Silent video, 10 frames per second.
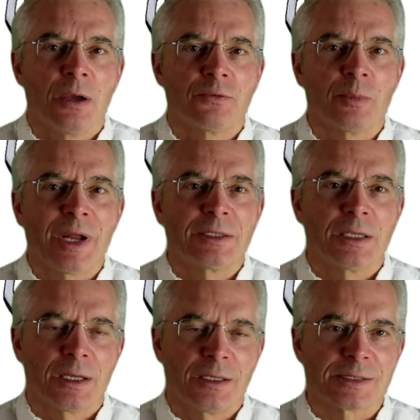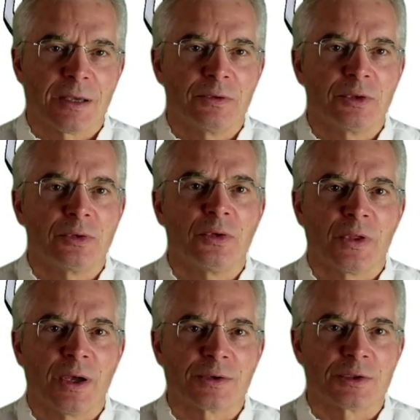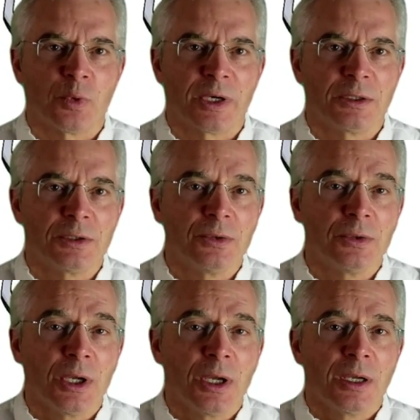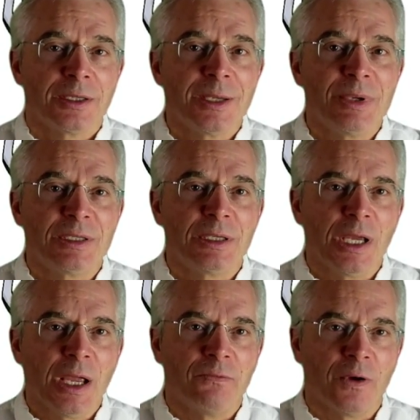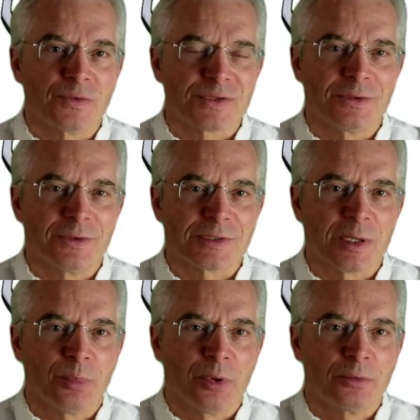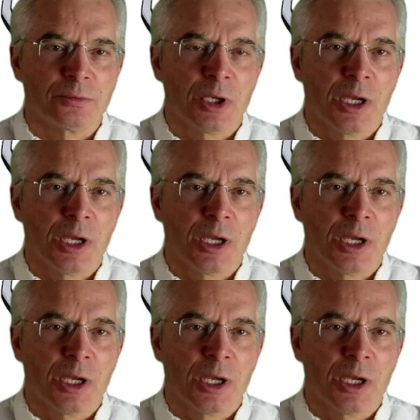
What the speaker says: From 1997 to 2022, DBT evolves into Simple.